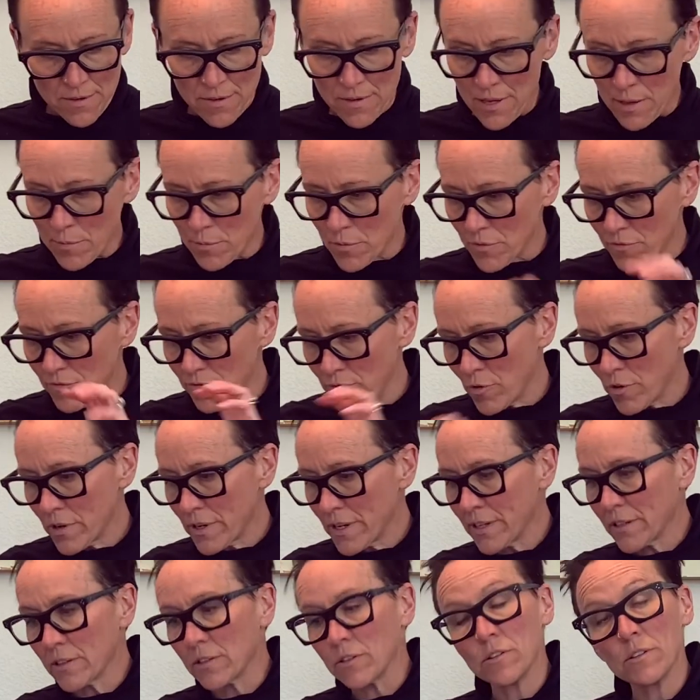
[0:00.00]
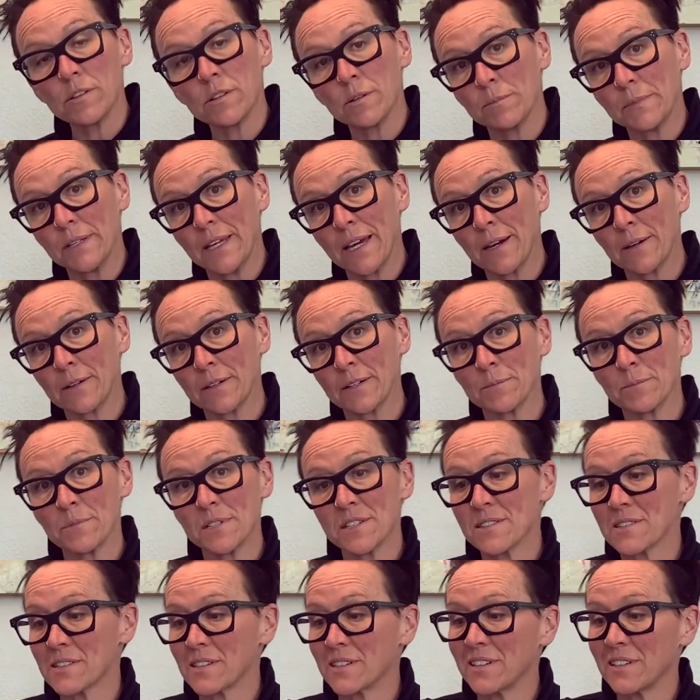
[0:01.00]
And before I glue them down, I'm
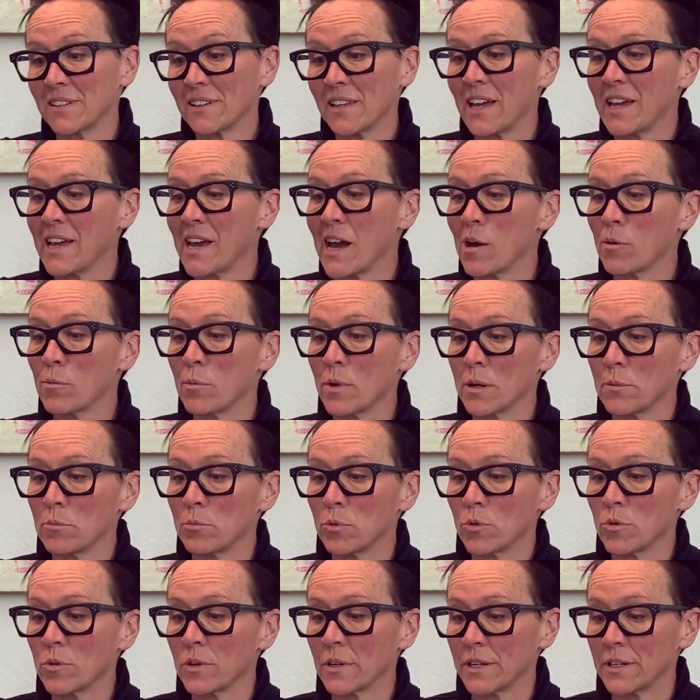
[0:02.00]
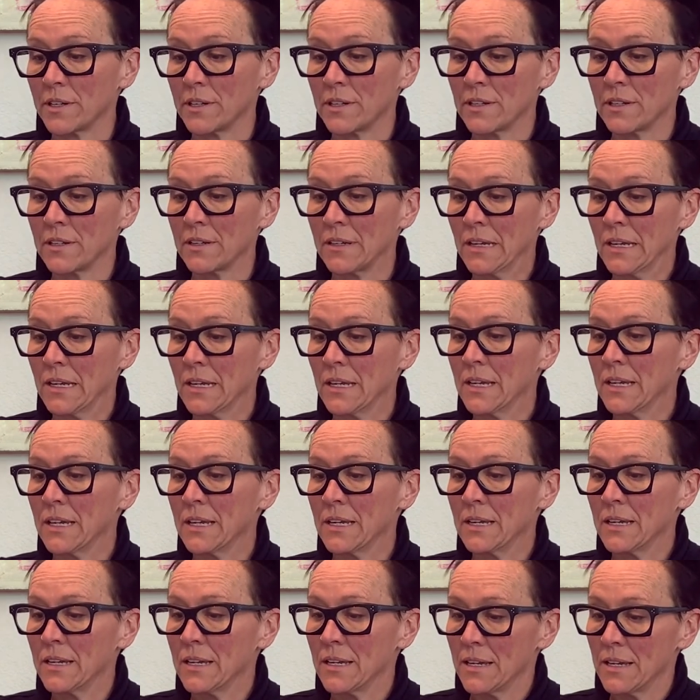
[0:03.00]
just going to lay out my board
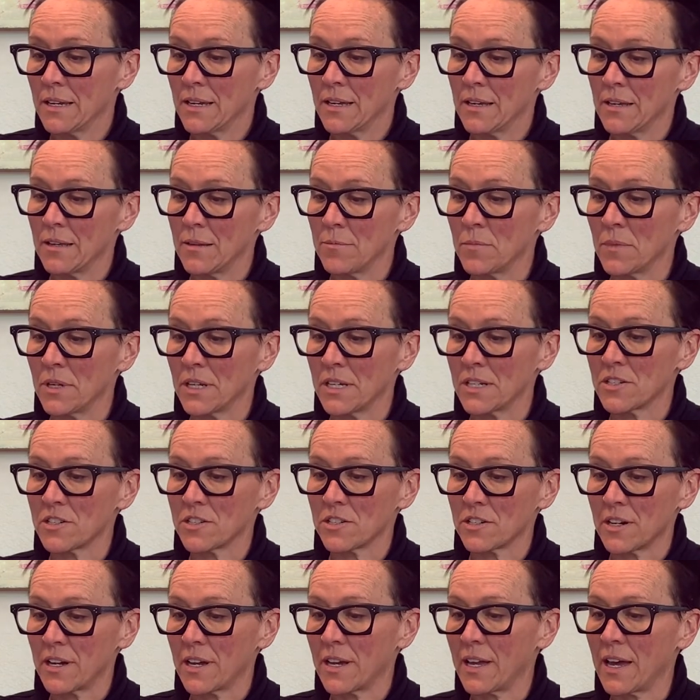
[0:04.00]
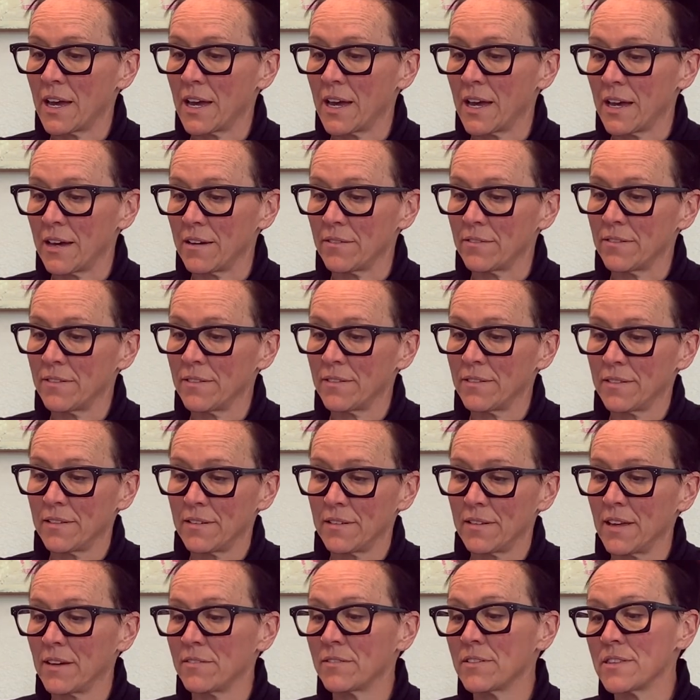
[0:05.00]
and make sure I have
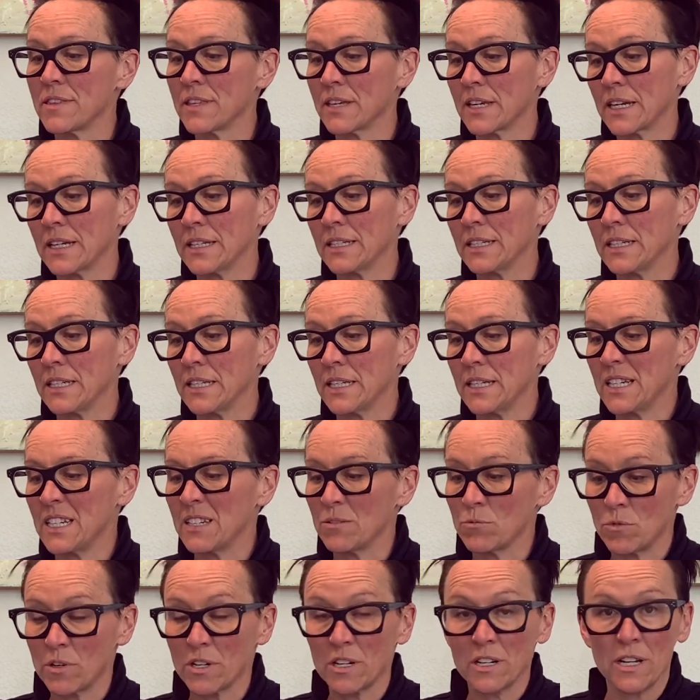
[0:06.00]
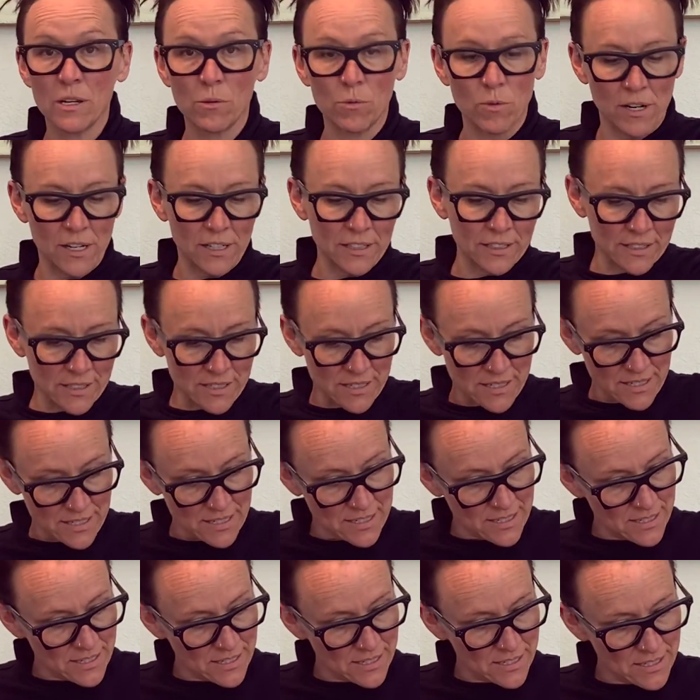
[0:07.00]
everything I need and where I want it
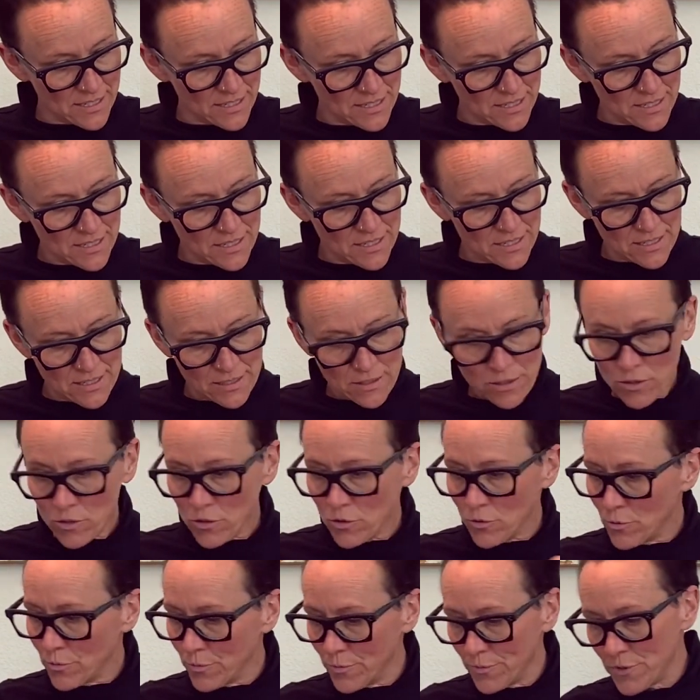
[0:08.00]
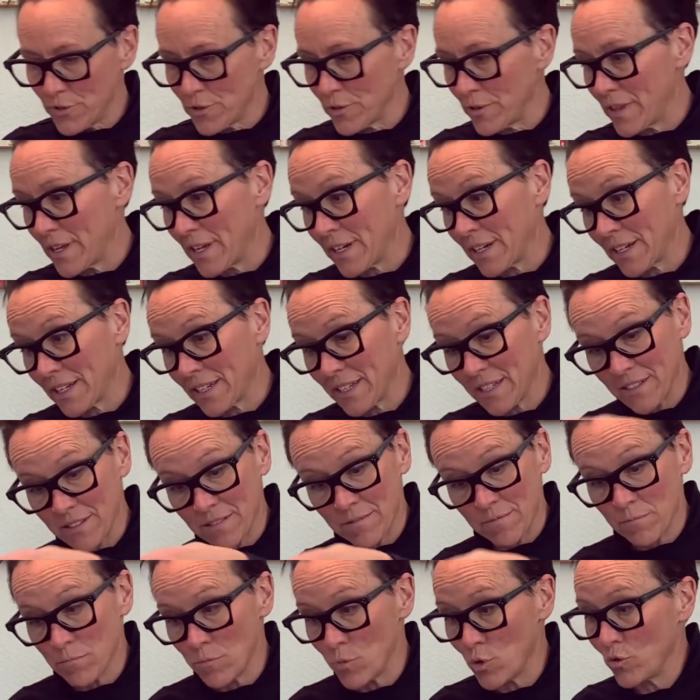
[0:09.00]
so that I
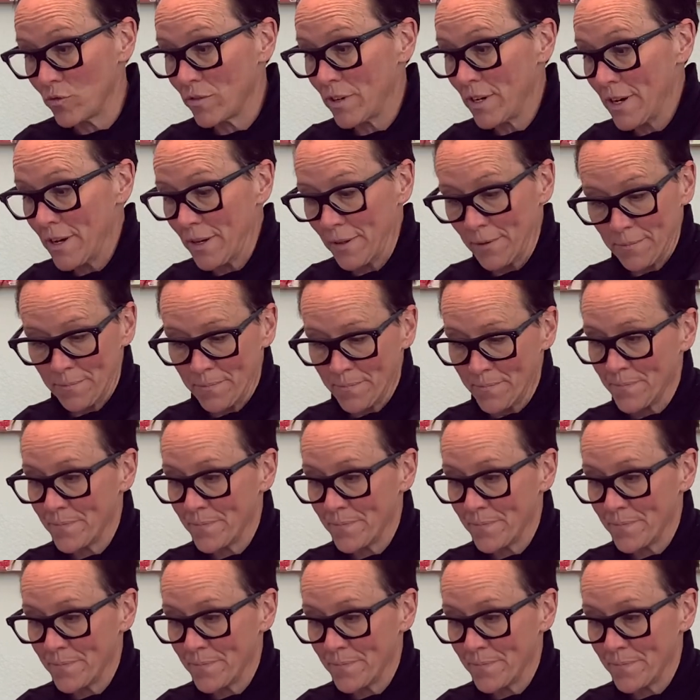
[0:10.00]
can move on.